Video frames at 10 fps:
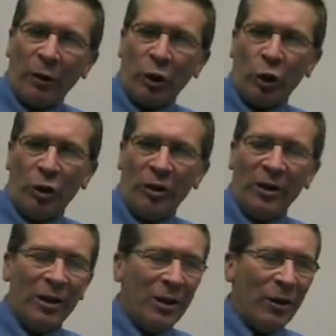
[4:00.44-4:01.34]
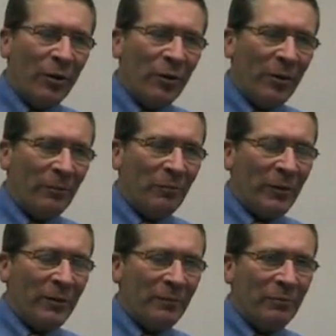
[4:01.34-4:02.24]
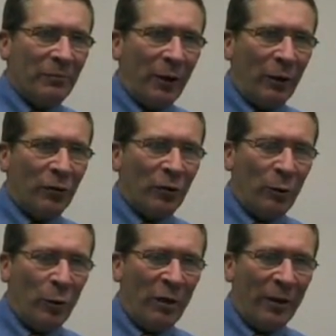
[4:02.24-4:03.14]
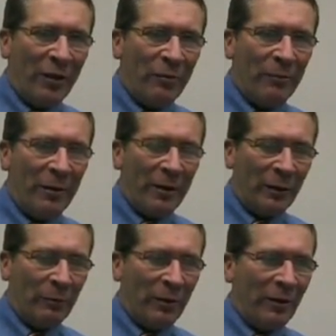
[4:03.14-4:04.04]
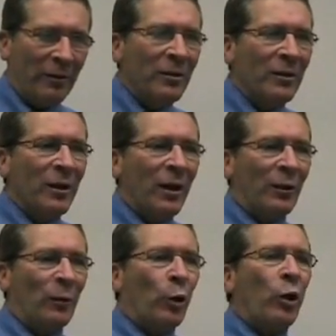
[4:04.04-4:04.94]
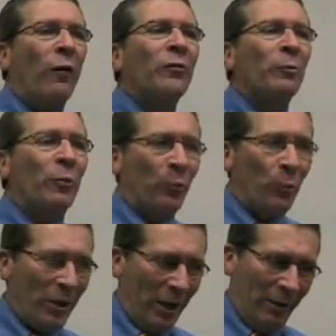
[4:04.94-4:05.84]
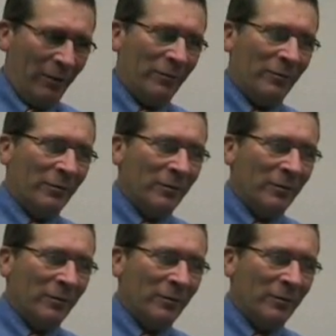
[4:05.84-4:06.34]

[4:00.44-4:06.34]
public, the parents and community may be a little more comfortable than we are.